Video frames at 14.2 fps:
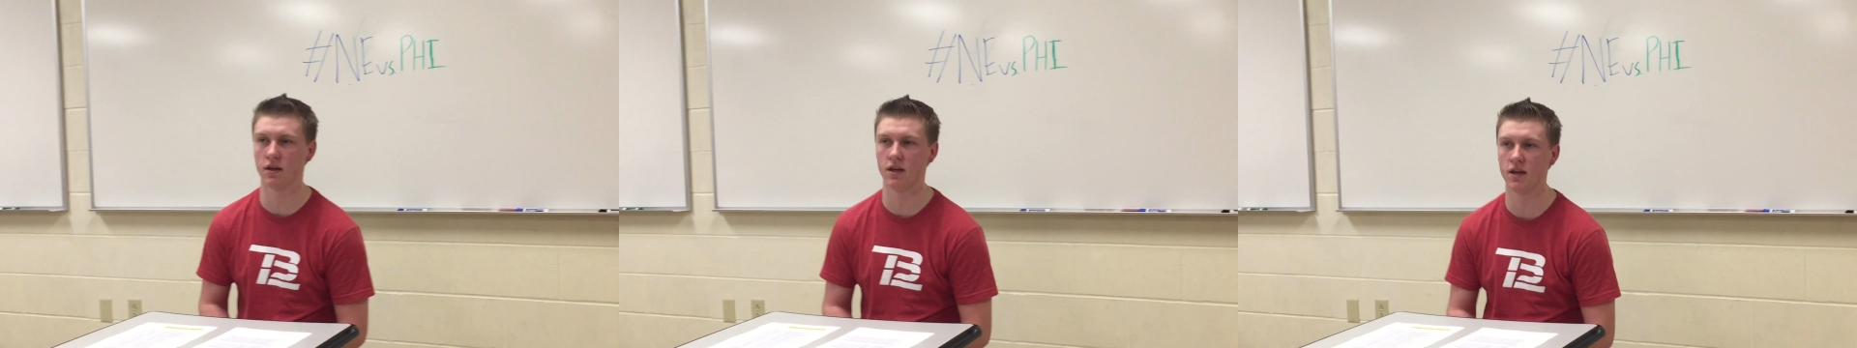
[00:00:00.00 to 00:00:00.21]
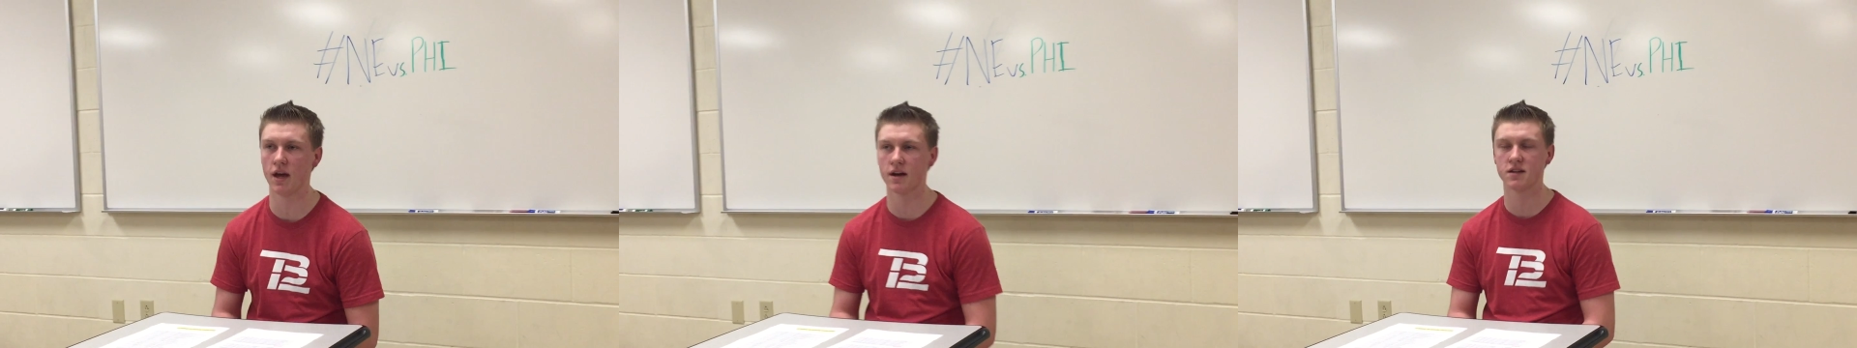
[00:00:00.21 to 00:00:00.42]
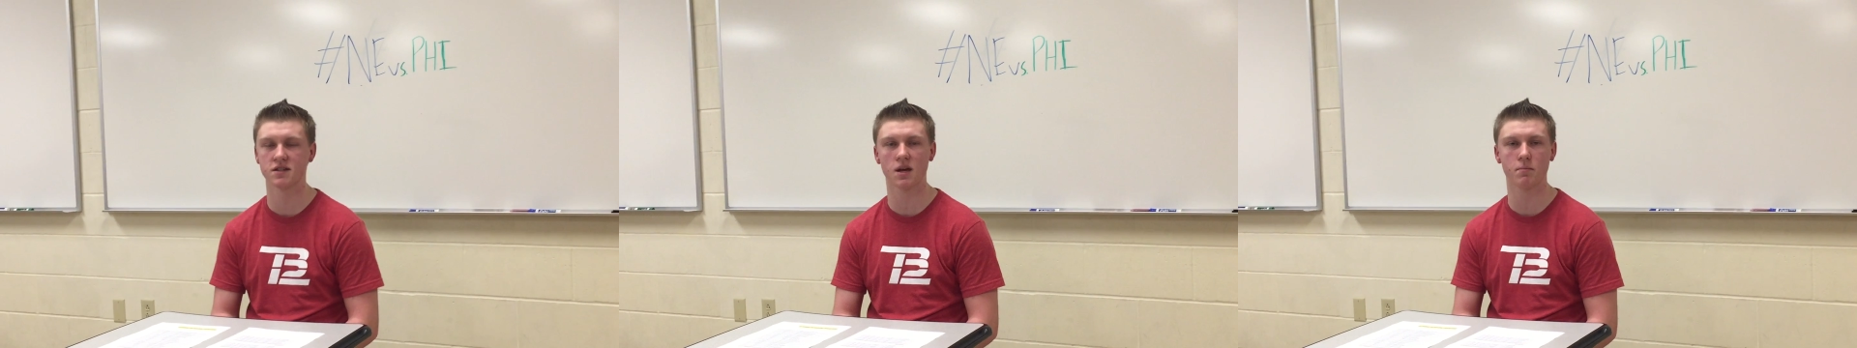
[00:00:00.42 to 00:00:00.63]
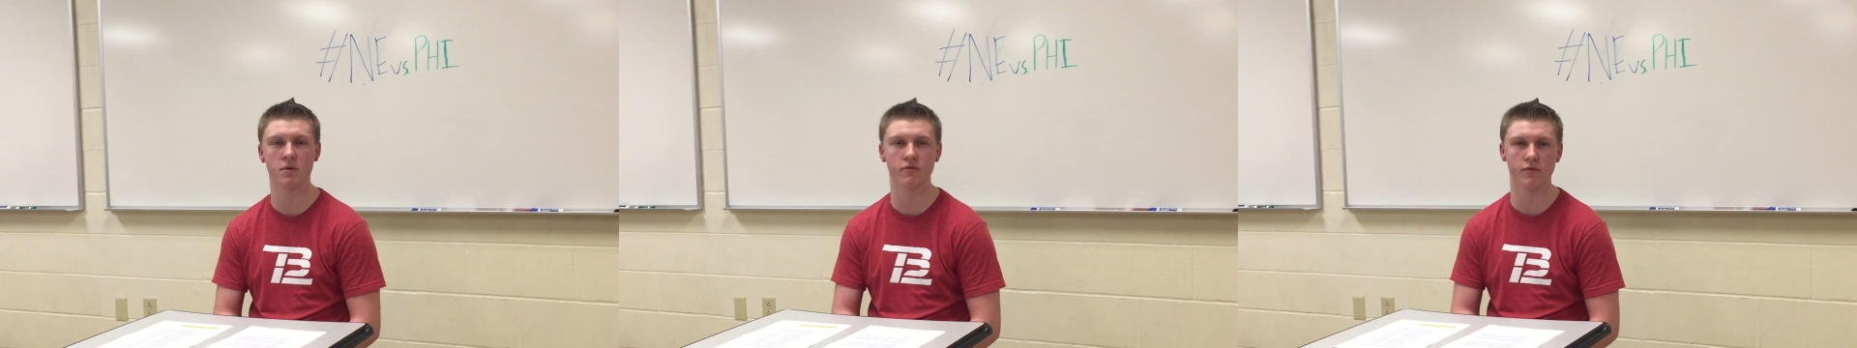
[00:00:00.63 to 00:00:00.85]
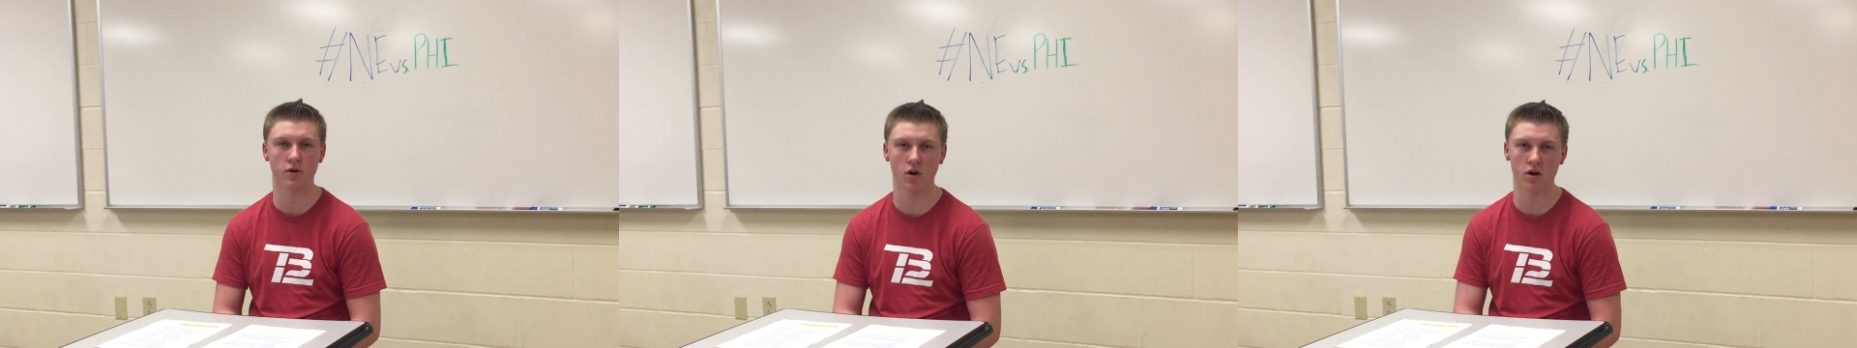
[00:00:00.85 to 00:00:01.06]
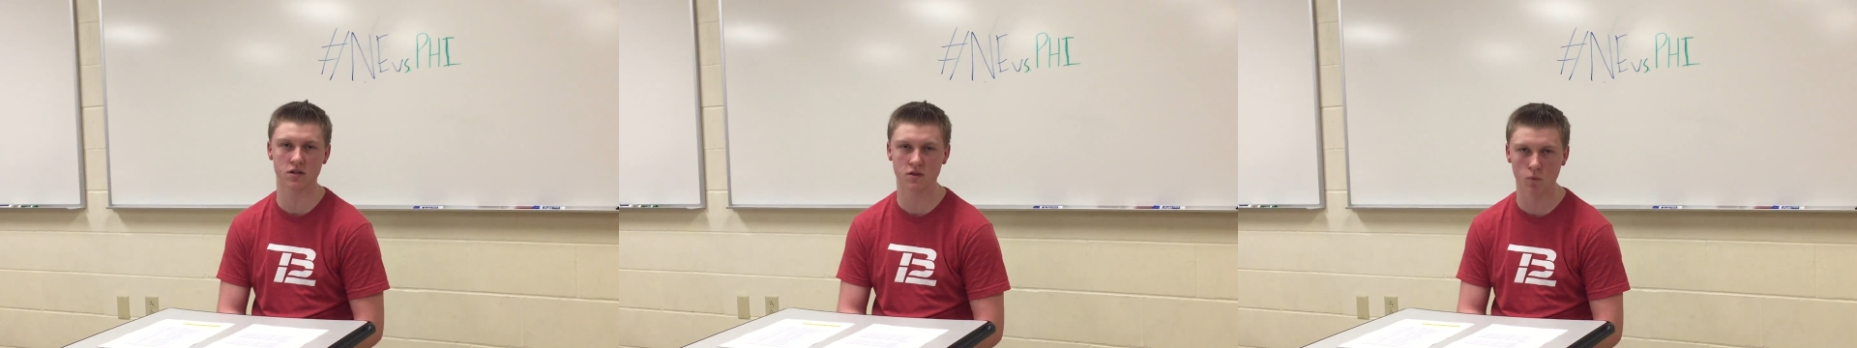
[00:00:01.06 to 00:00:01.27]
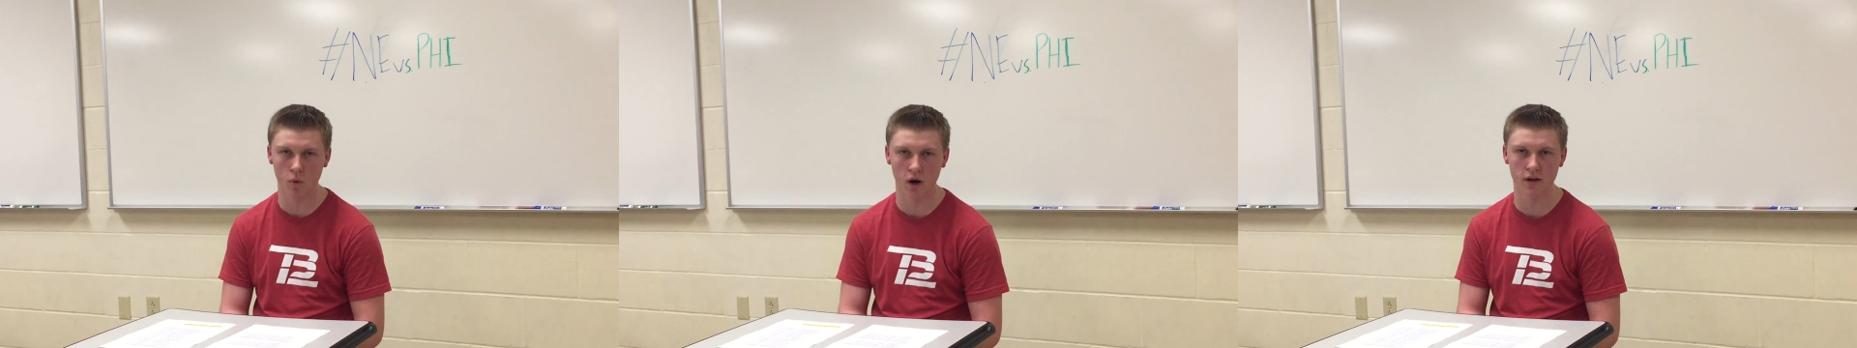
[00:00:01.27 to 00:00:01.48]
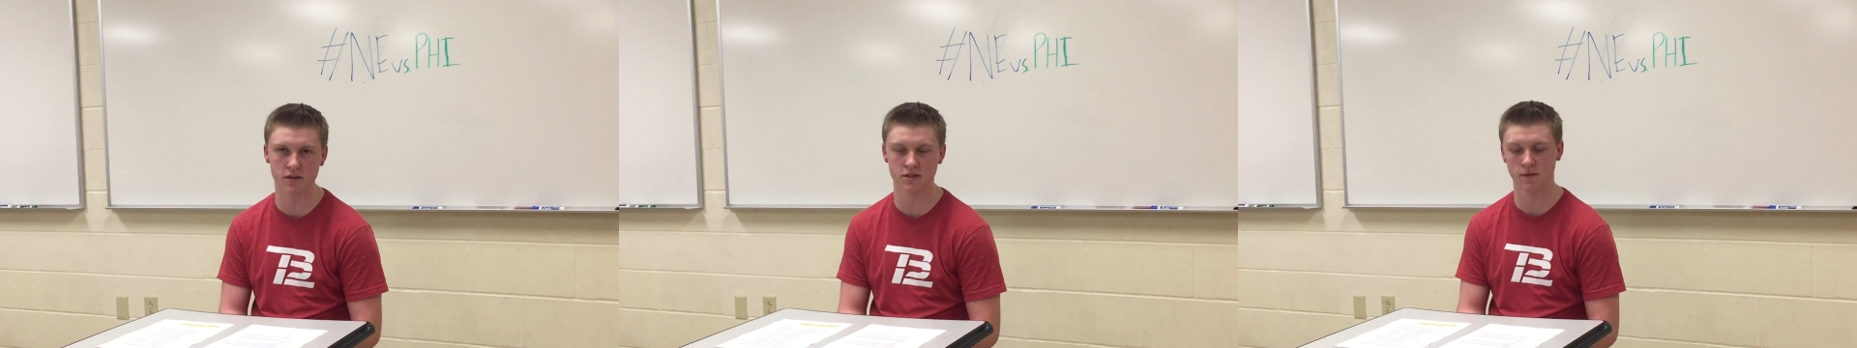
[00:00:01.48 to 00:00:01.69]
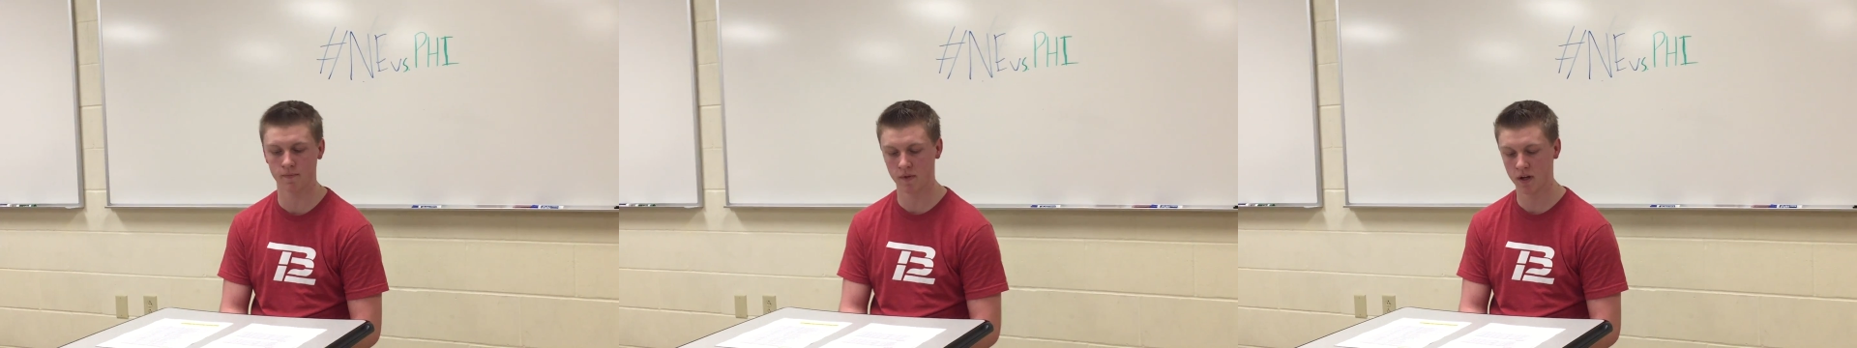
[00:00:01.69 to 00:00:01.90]
He had to step in for Carson
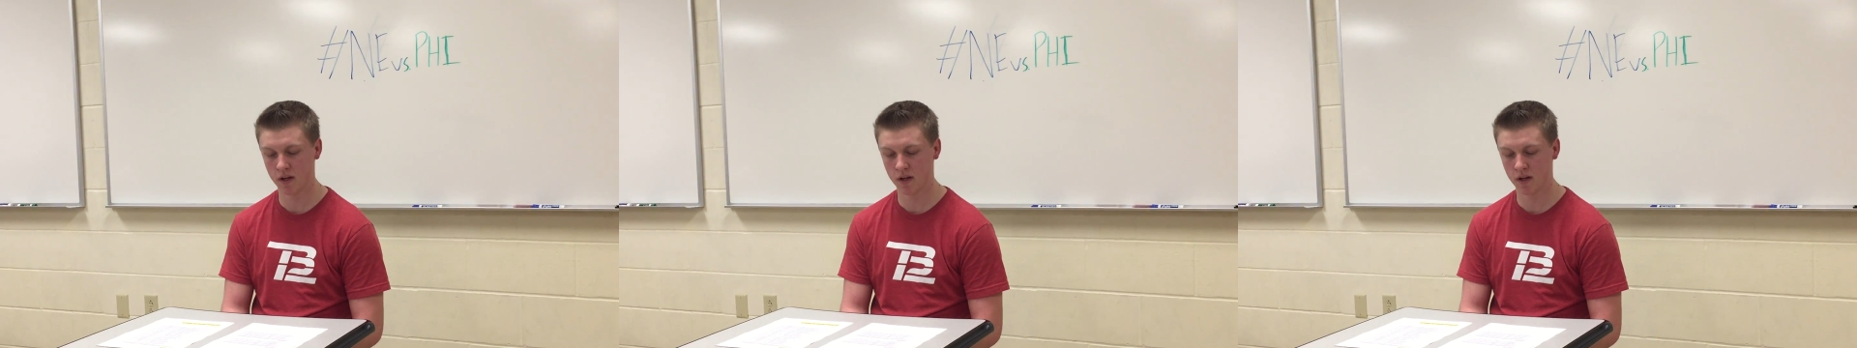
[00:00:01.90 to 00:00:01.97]
Wentz,